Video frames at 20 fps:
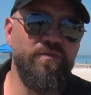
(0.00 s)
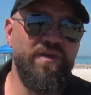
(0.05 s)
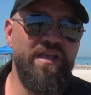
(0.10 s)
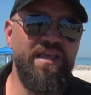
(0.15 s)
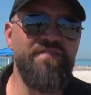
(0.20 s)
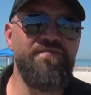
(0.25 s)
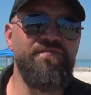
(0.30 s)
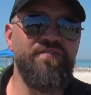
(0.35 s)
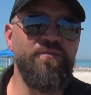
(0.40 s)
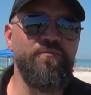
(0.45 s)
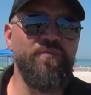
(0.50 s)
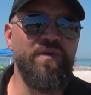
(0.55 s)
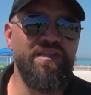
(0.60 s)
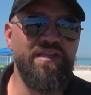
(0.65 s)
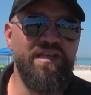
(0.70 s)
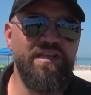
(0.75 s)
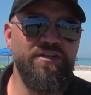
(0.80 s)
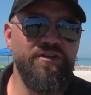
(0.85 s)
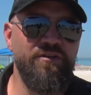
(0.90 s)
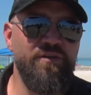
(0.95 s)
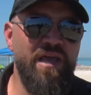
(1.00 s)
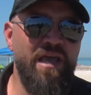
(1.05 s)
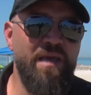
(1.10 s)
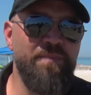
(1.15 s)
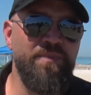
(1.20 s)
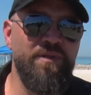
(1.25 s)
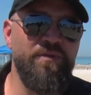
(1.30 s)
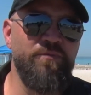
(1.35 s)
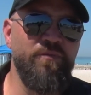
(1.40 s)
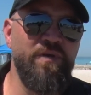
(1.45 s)
if and when they do
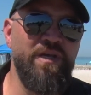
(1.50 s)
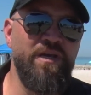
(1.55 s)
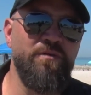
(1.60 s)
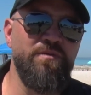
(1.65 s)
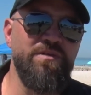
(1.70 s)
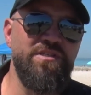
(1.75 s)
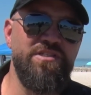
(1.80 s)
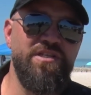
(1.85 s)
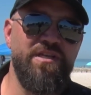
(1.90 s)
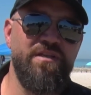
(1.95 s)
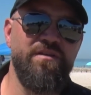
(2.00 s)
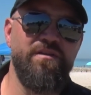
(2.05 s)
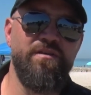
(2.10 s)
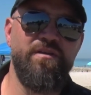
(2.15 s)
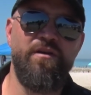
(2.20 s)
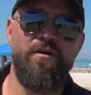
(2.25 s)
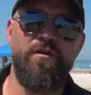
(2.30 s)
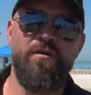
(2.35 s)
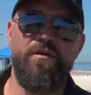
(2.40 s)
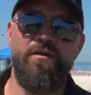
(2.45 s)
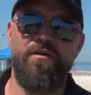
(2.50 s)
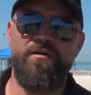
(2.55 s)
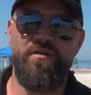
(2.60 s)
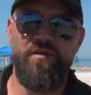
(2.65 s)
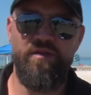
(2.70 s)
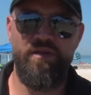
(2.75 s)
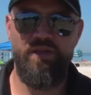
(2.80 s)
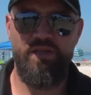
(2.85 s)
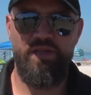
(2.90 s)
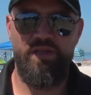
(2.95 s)
happen, we always
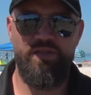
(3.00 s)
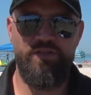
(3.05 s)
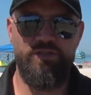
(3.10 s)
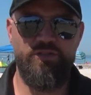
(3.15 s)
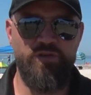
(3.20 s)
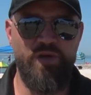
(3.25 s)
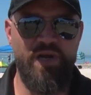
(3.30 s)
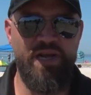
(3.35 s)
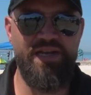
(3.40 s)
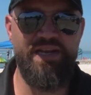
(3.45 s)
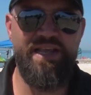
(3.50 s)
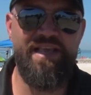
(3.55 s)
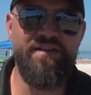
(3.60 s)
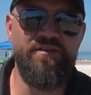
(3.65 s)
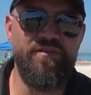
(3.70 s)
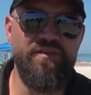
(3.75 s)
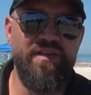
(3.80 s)
try and handle